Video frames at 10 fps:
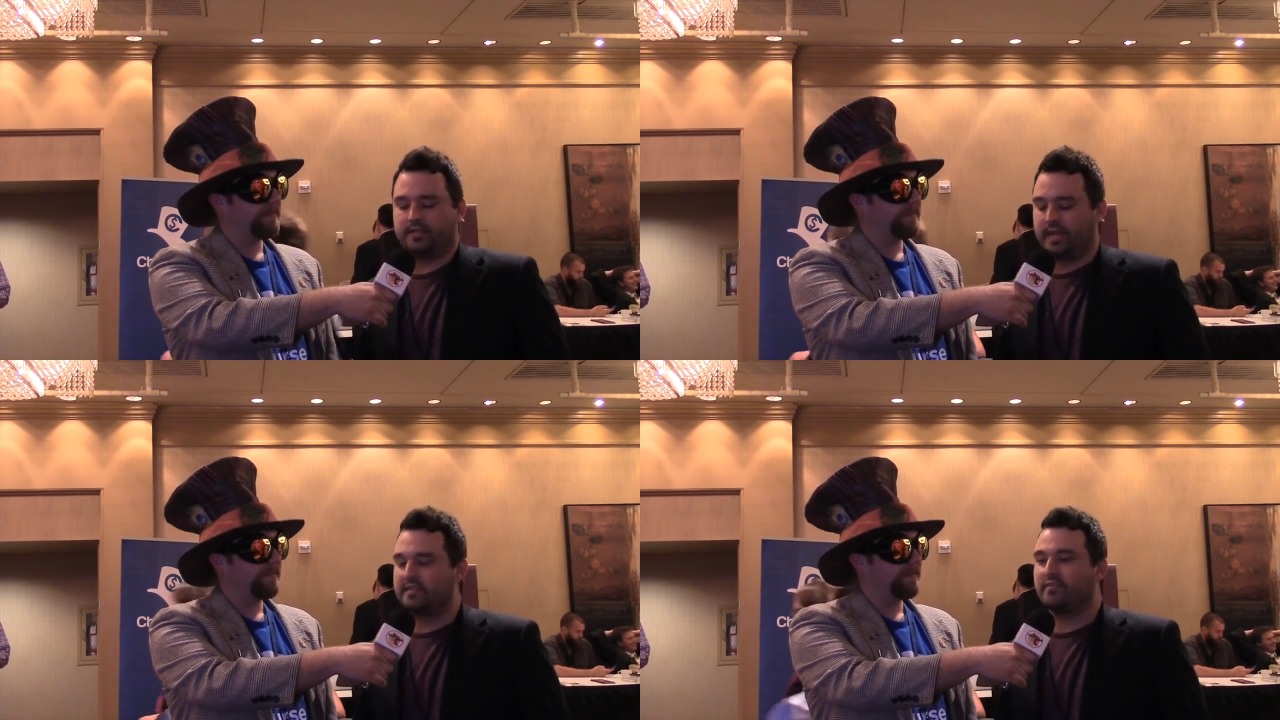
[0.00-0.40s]

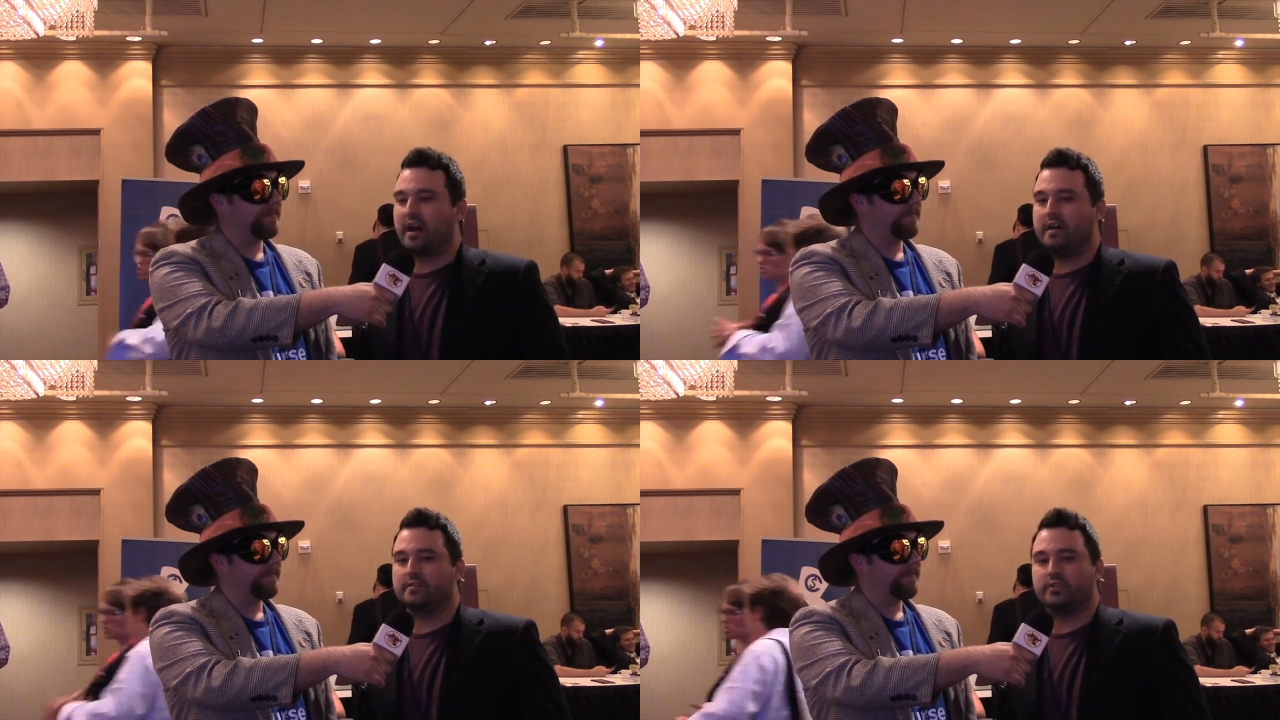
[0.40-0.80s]

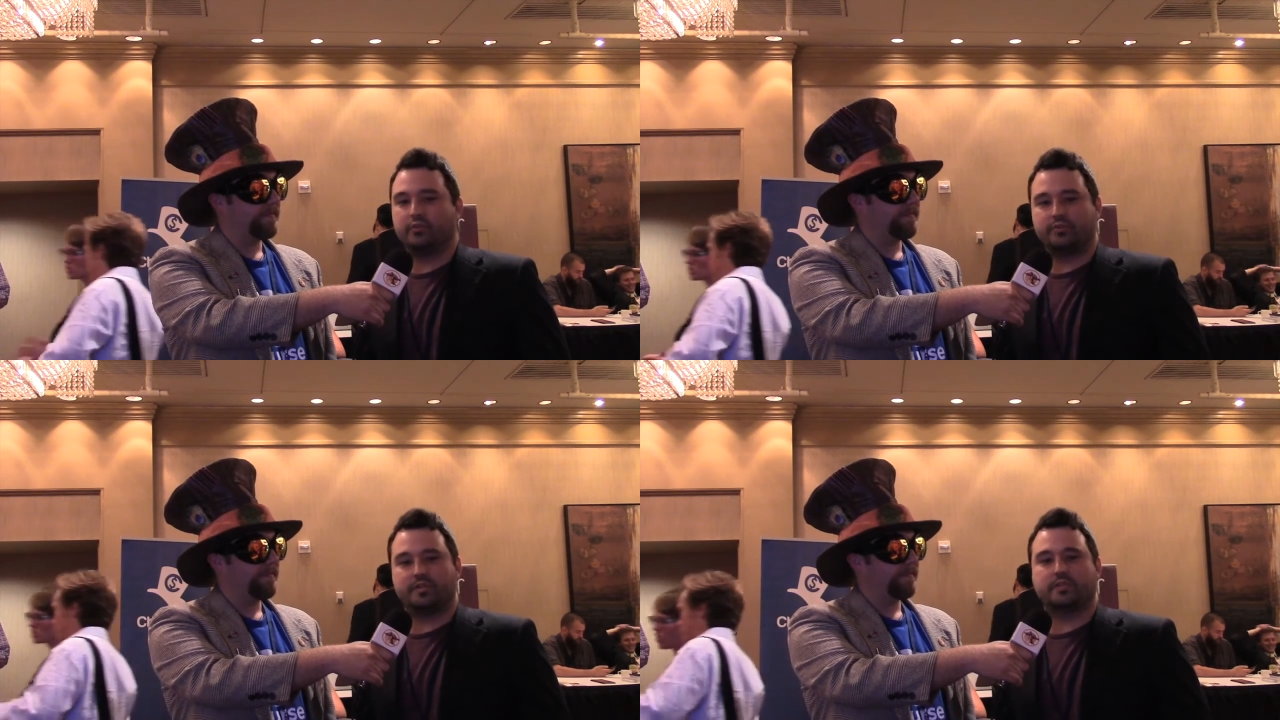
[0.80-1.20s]
incentivized to
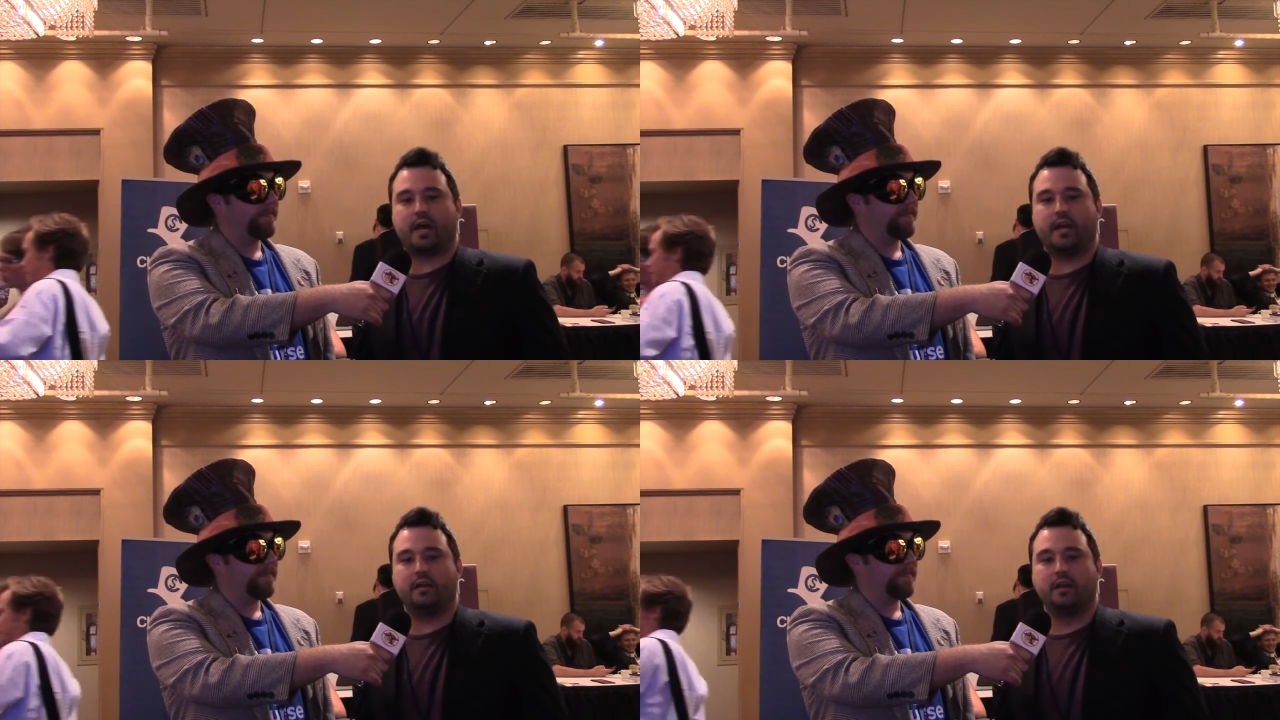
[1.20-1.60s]
use the
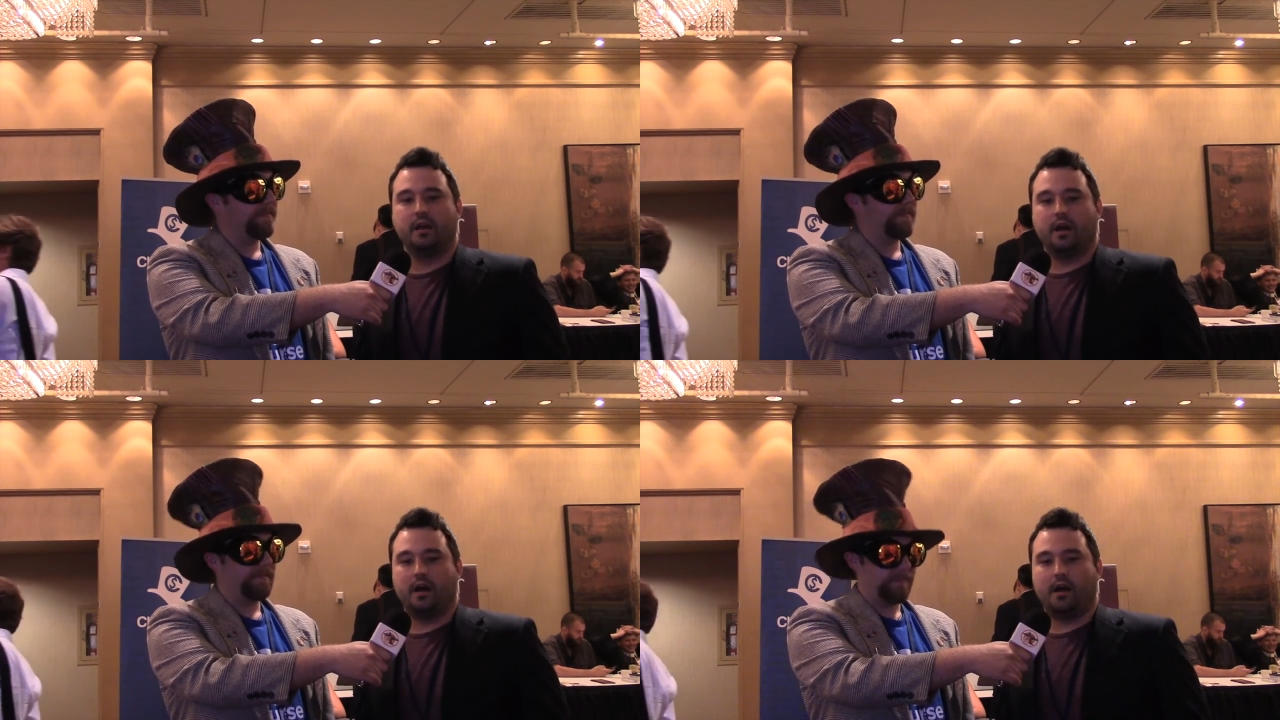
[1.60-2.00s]
site
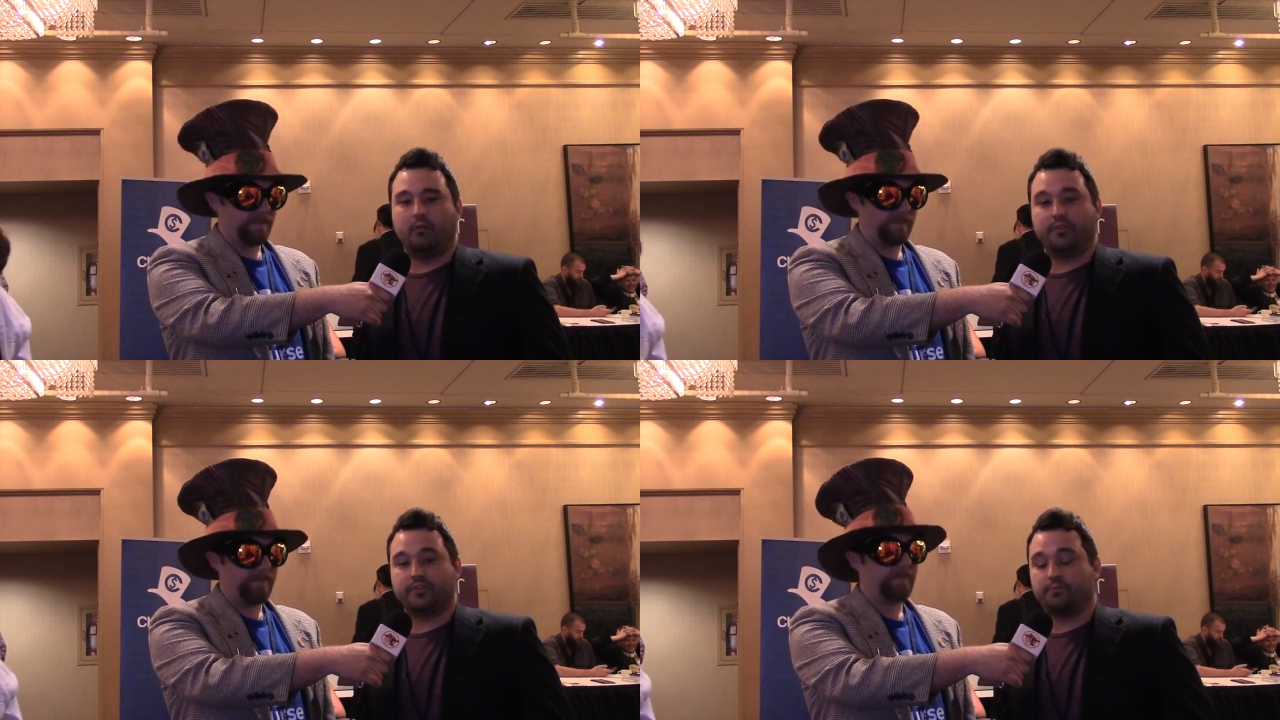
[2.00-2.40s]
uh,
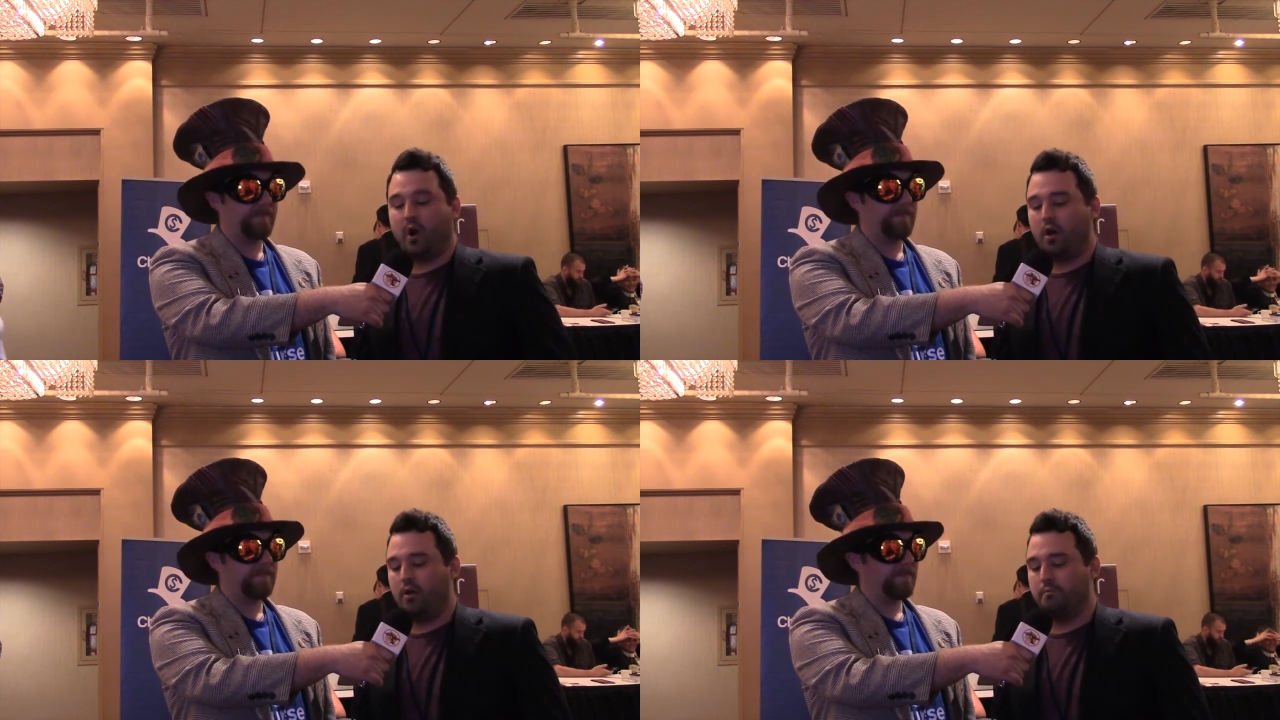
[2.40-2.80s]
with
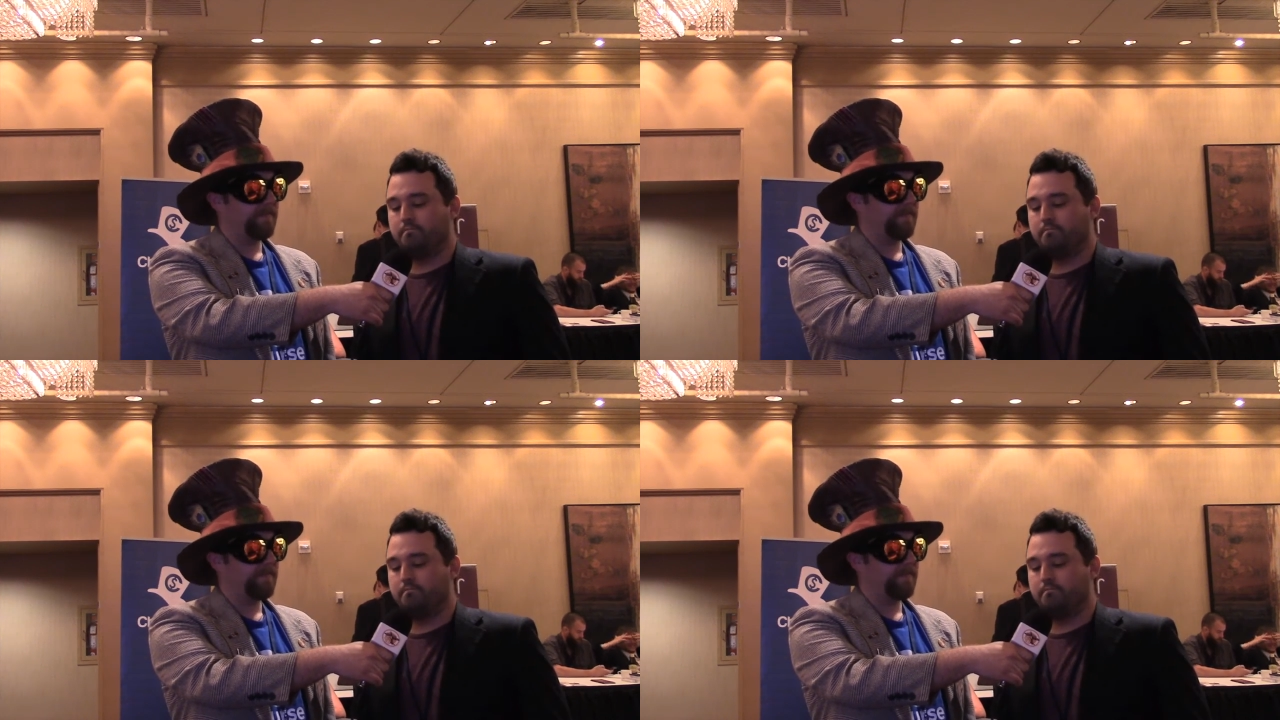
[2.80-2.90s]
small